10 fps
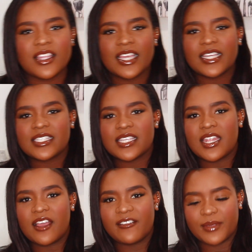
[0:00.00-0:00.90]
So like I
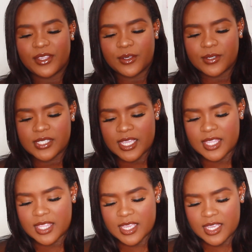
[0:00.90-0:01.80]
said, I've been
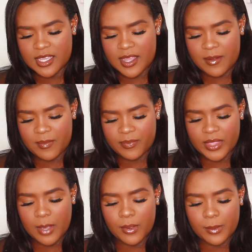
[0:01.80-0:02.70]
using the
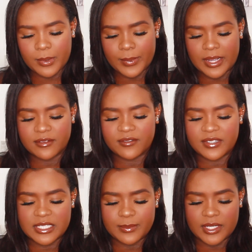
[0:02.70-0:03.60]
Bobbi Brown
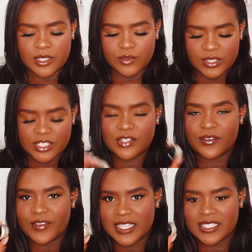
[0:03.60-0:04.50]
Vitamin Enriched
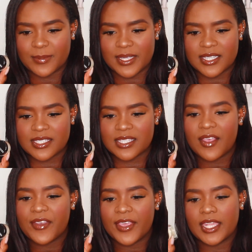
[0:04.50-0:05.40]
Face Base,
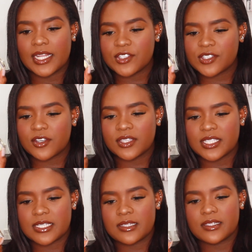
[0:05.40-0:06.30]
and I just got
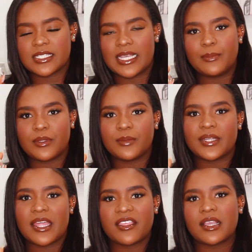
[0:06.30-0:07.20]
this little sample,
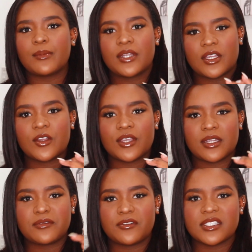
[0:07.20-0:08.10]
but I think I'm gonna go
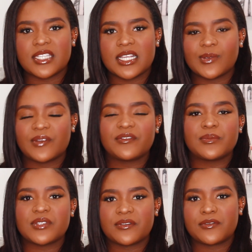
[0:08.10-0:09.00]
get a full-size one
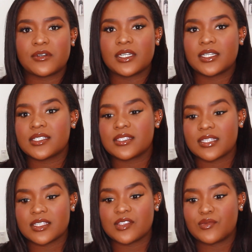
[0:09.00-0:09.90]
from Sephora because
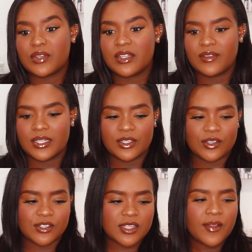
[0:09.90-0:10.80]
this is really
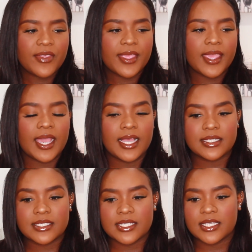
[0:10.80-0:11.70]
good.
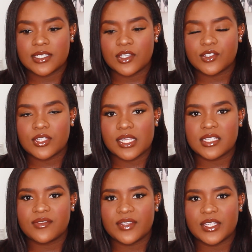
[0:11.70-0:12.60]
And in
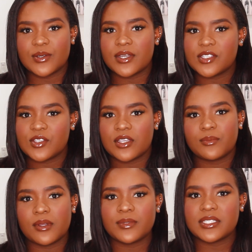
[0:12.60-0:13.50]
today's video, as you can
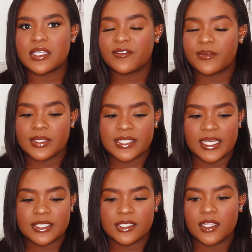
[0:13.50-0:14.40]
probably tell from the
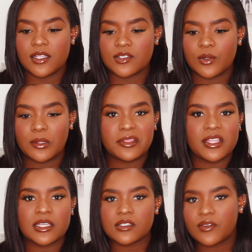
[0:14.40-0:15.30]
title, it's all
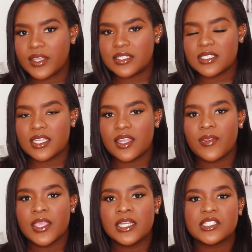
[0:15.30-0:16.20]
things Fenty.
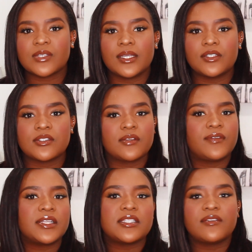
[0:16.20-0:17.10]
So I use the
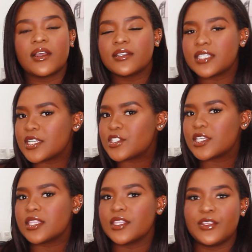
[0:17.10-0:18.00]
Fenty
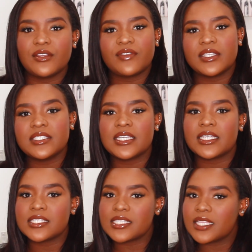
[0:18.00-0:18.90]
foundation, the new Fenty
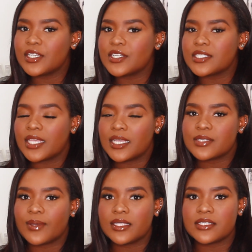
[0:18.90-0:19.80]
concealers,
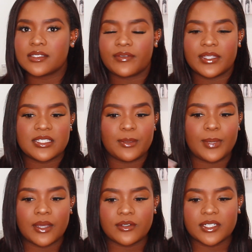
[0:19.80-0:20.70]
as well as the Fenty
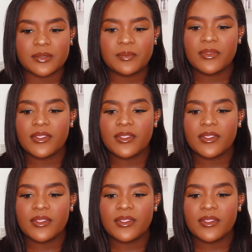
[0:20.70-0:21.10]
powder.